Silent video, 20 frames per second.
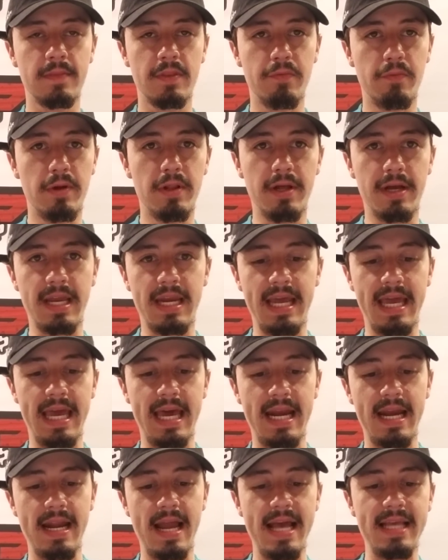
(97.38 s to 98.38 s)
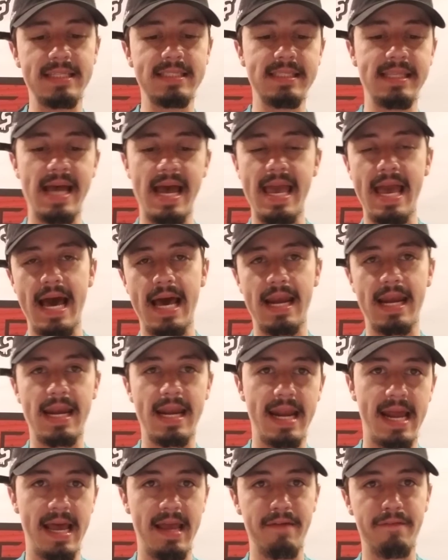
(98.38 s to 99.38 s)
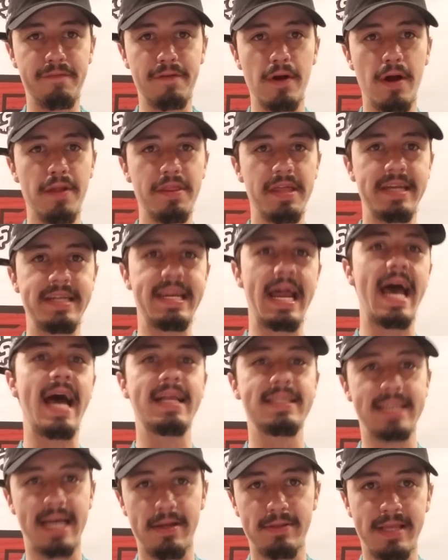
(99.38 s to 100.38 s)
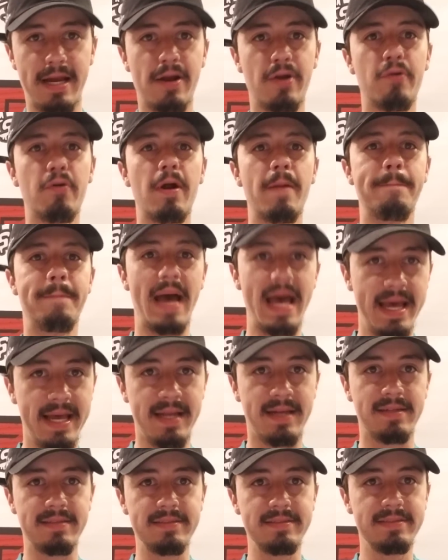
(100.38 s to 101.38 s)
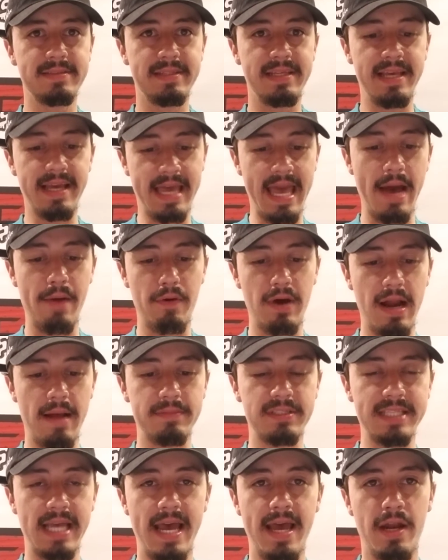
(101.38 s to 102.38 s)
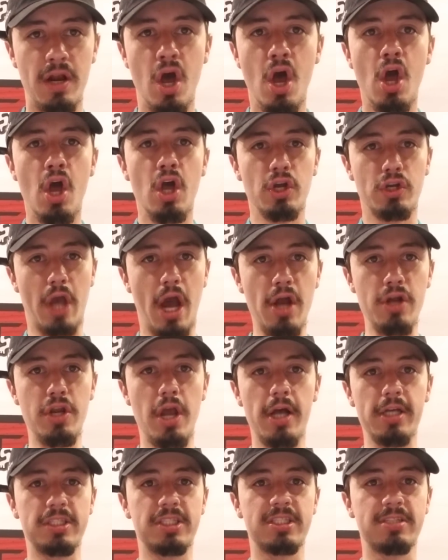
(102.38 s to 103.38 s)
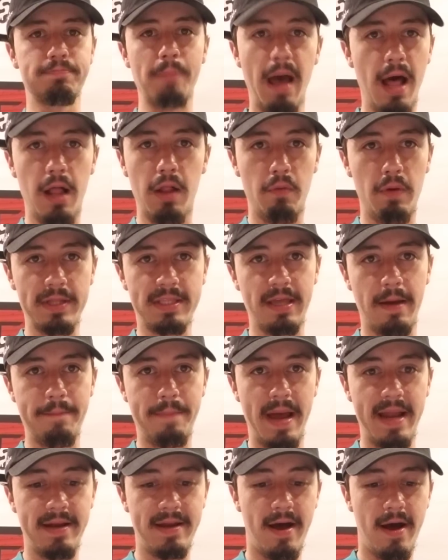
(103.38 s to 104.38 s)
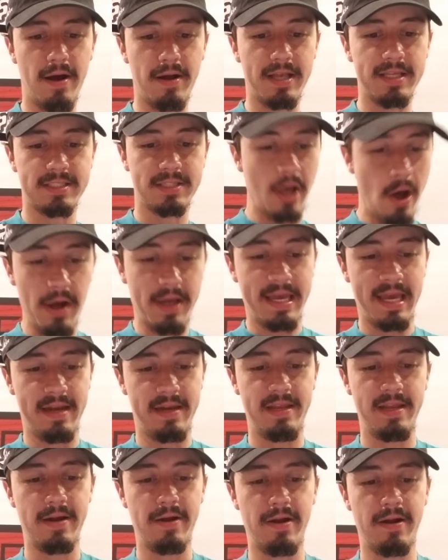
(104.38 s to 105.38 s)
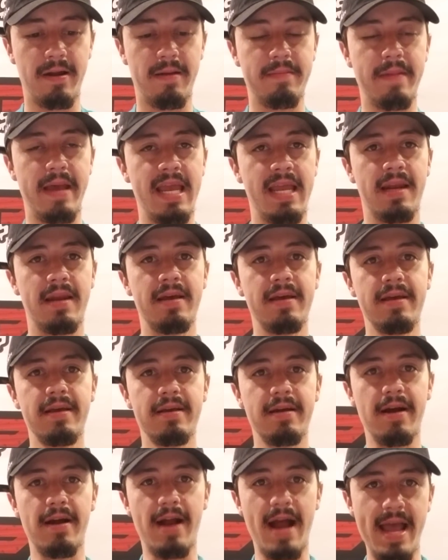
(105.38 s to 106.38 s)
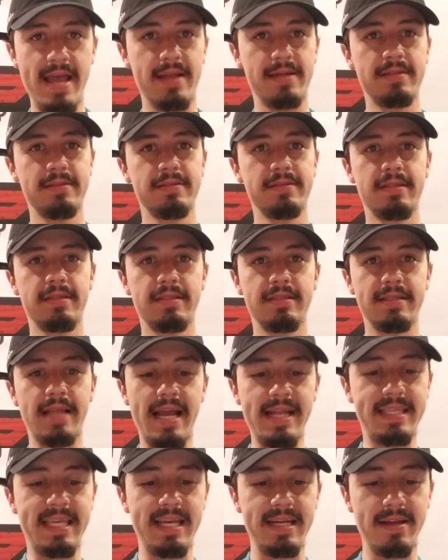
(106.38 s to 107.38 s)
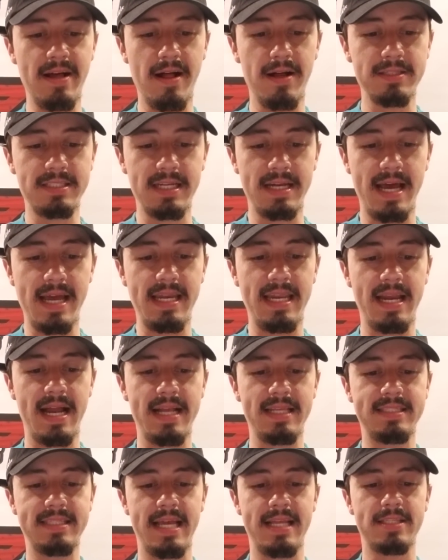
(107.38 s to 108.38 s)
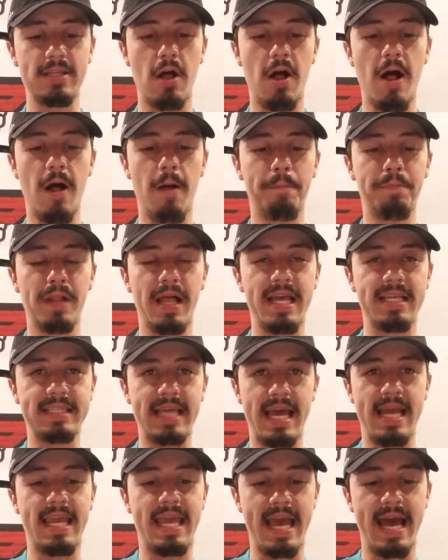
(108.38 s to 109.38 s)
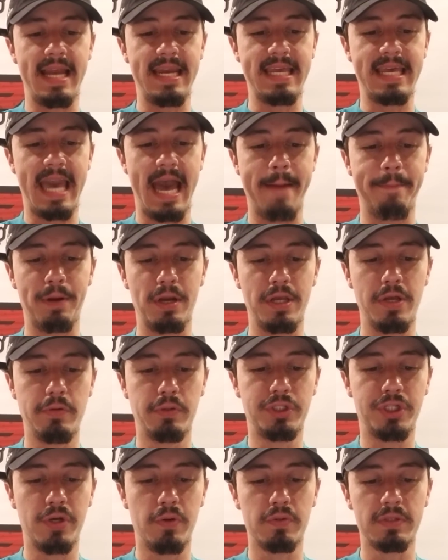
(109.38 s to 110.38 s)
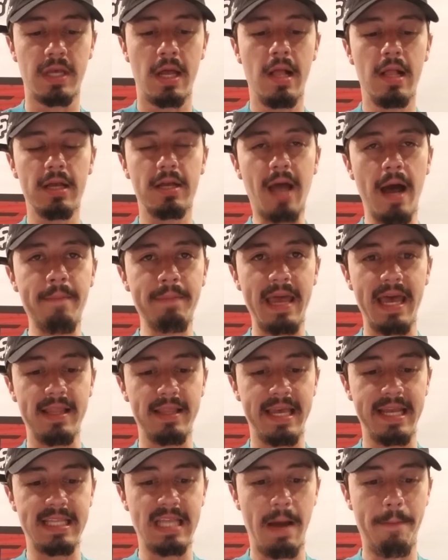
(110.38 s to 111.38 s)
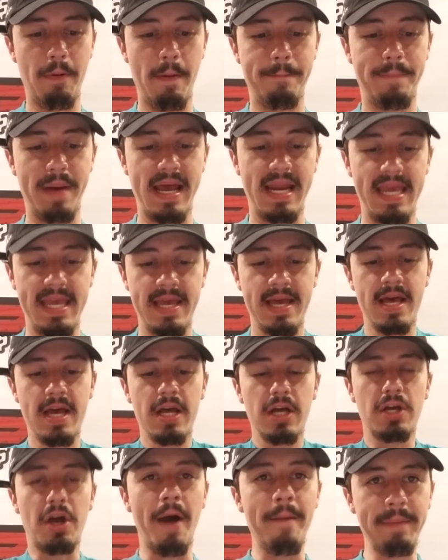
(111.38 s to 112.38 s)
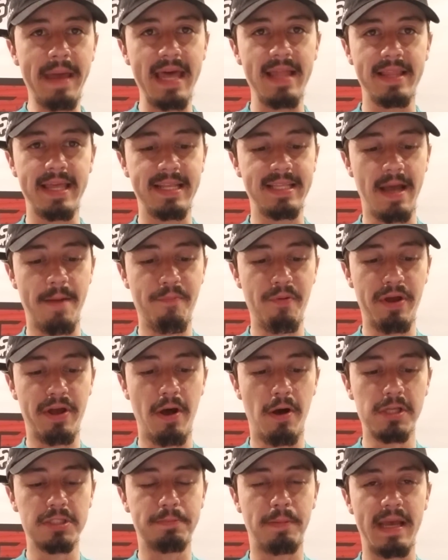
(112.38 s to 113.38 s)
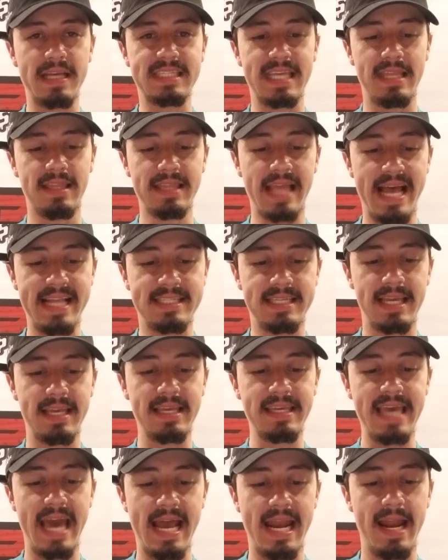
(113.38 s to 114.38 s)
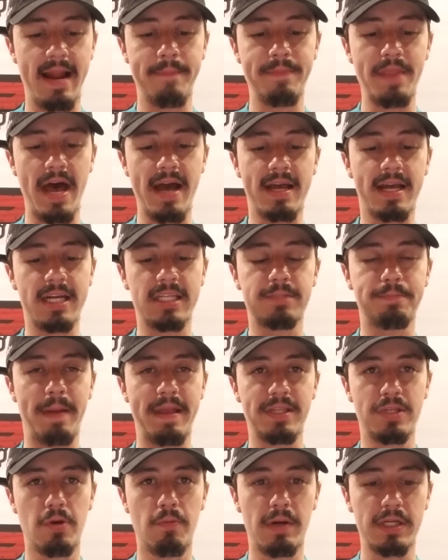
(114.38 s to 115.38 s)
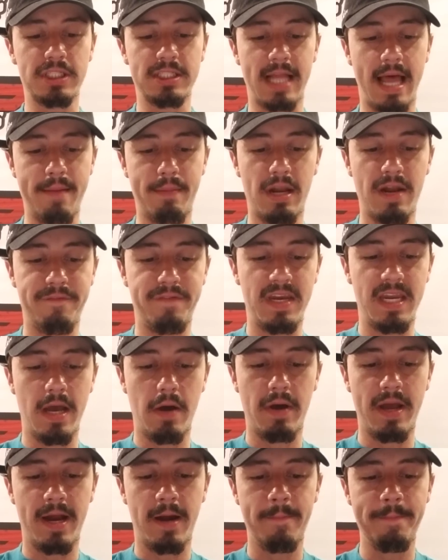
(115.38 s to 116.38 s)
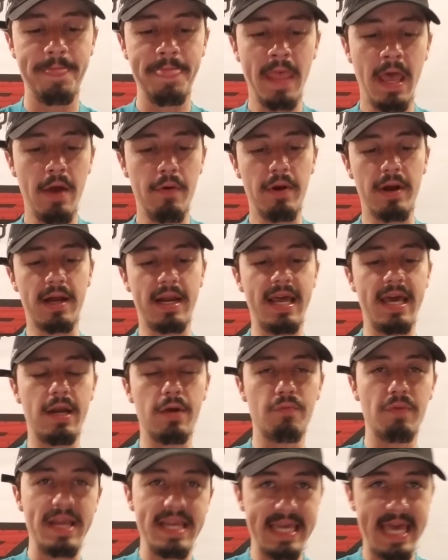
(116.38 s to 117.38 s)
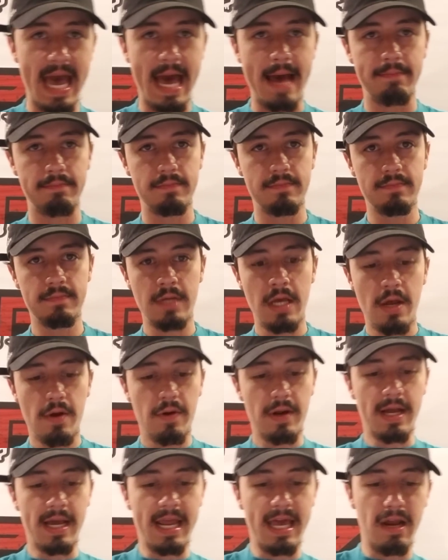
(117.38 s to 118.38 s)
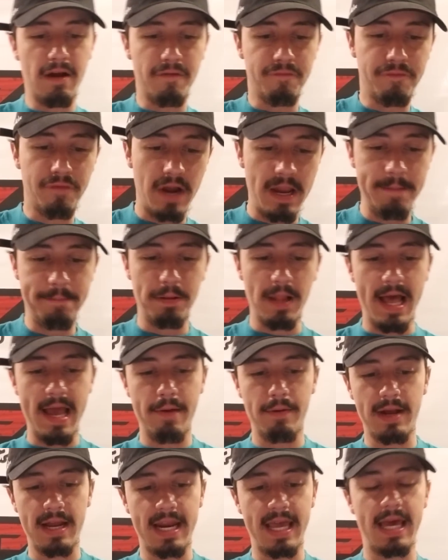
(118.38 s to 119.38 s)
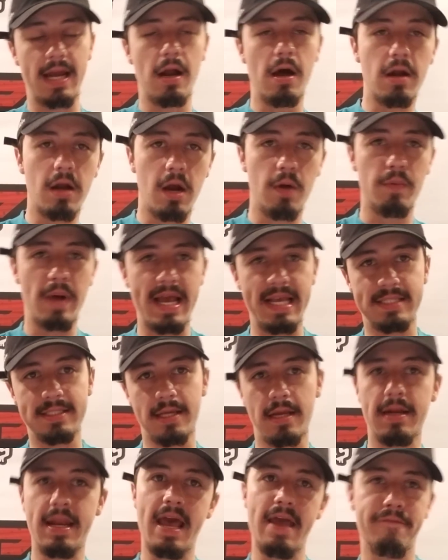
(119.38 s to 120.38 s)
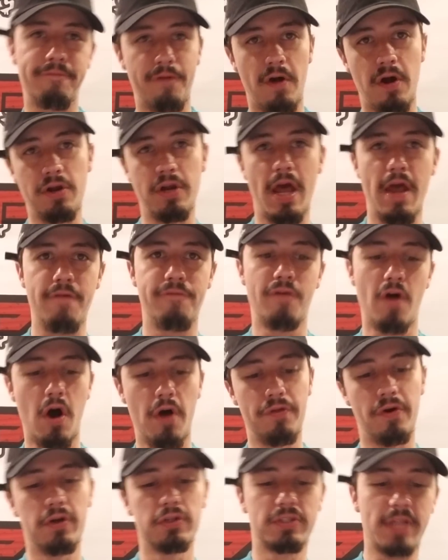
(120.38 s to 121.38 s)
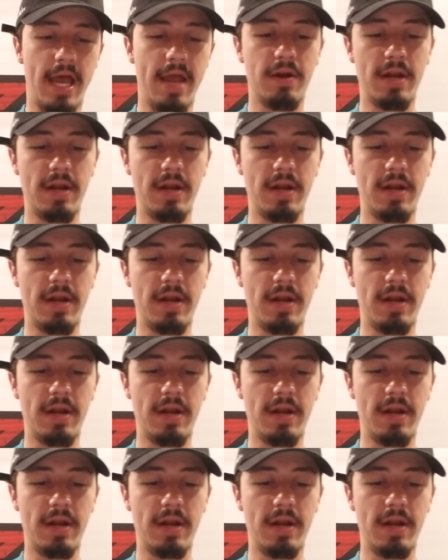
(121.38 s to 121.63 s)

We're looking to get a nice day out of today for all the dads out there who are betting. You get what I'm saying? Can you smell what the Ben Dog is cooking? You know what I mean? All right? $19.99, all plays, any handicapper you choose. Come get linked up with Benny. Come get linked up with Ghost Picks and let's get it. I'm not going to spend too much time on the video here. We're going to hit a recap. We're going to get a free play. We're going to get on our way Sunday, fun day, Father's Day,